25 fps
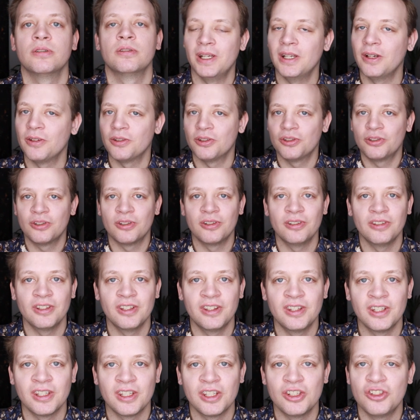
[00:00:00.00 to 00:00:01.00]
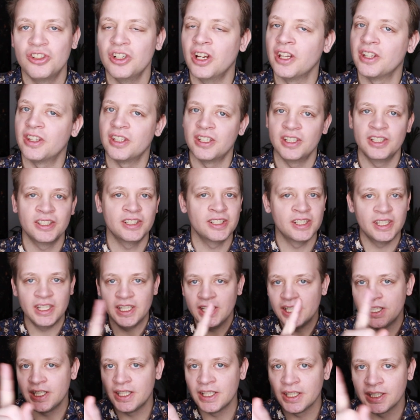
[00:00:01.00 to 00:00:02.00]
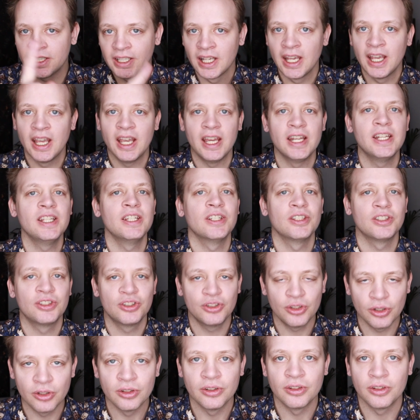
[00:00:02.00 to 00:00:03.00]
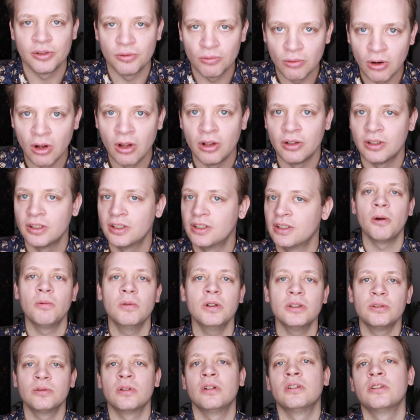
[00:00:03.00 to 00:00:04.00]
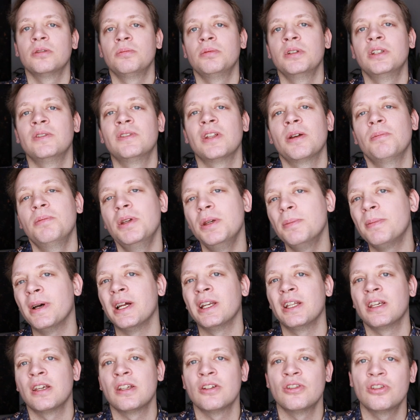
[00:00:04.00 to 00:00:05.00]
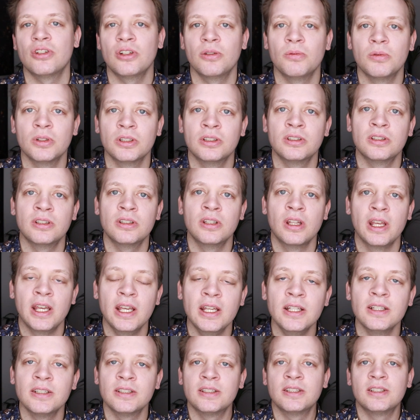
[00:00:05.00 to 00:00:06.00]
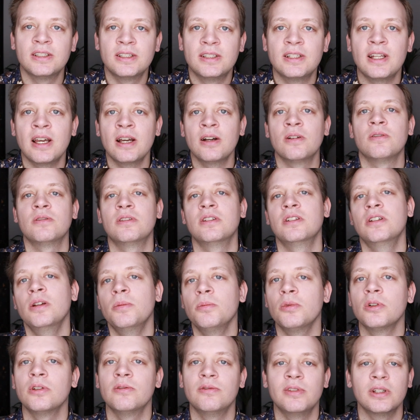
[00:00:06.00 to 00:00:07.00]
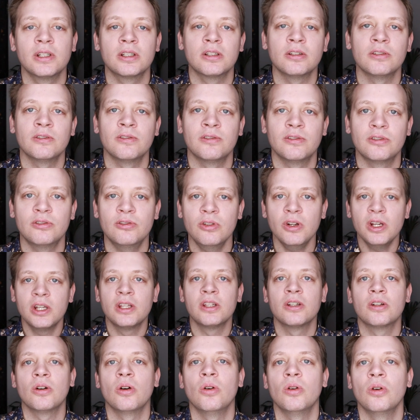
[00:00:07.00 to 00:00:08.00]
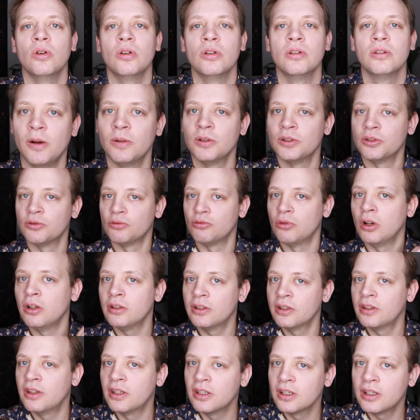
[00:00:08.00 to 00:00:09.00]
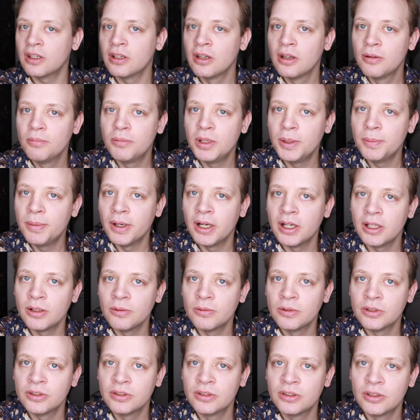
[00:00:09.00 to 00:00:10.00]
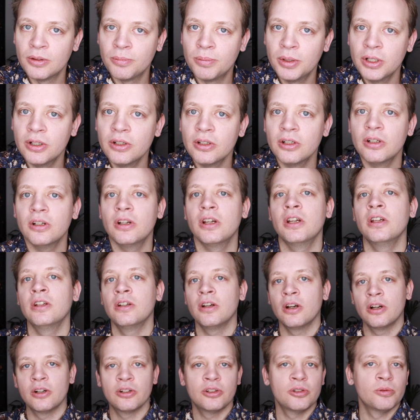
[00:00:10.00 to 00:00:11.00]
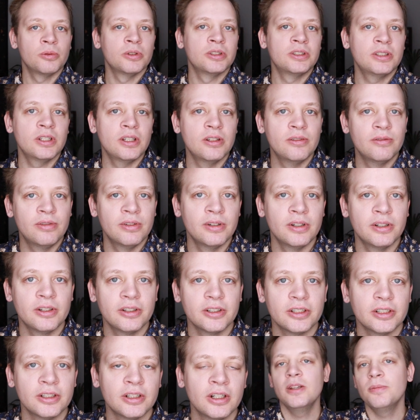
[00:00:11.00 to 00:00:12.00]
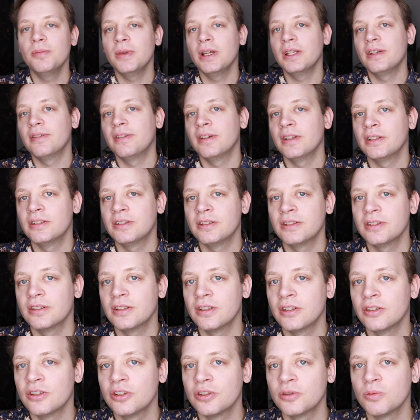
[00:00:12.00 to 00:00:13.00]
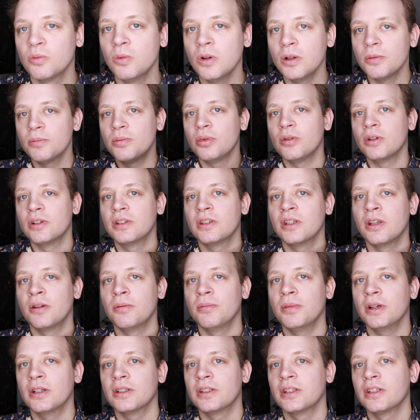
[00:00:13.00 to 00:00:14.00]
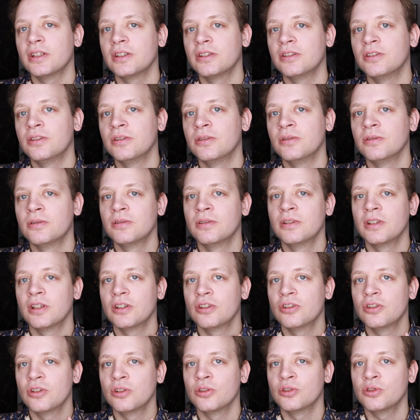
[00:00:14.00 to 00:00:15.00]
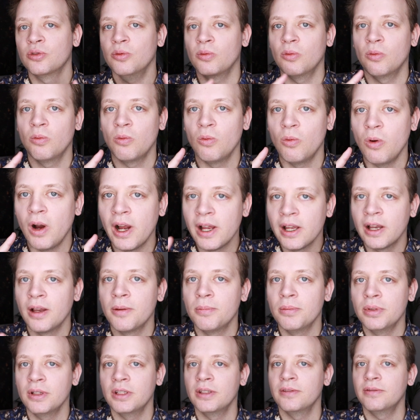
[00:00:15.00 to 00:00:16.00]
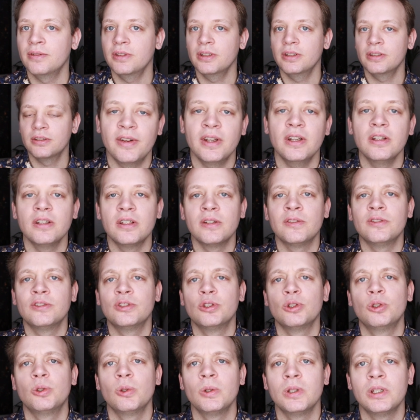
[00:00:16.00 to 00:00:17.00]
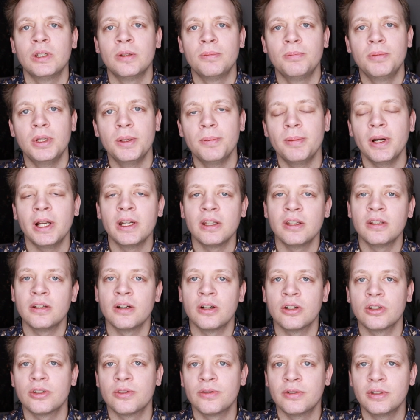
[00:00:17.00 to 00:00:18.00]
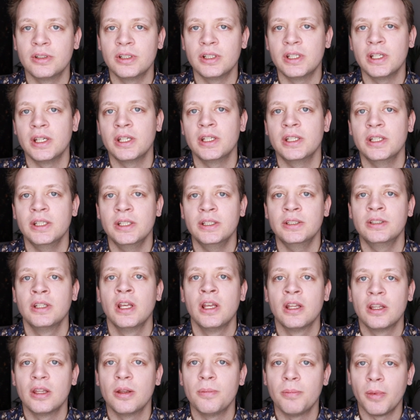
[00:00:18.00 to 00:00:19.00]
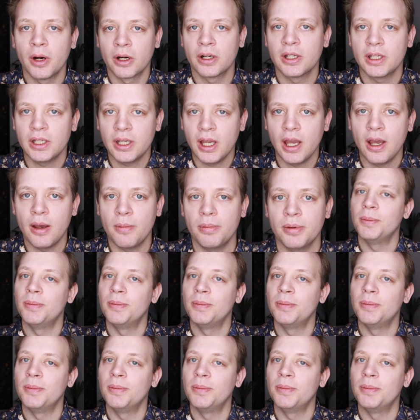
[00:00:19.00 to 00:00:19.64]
By now you're certainly thinking Jonathan is an idiot, and he is certainly wrong. I was wrong to believe that Peabody Energy was hands down the number one vehicle for trading coal. I was wrong to think Peabody was superior and Arch was inferior. And in my defense, there is one point that I'm about to get to that shows why I believe this. The final difference between Peabody and Arch for today is the market cap.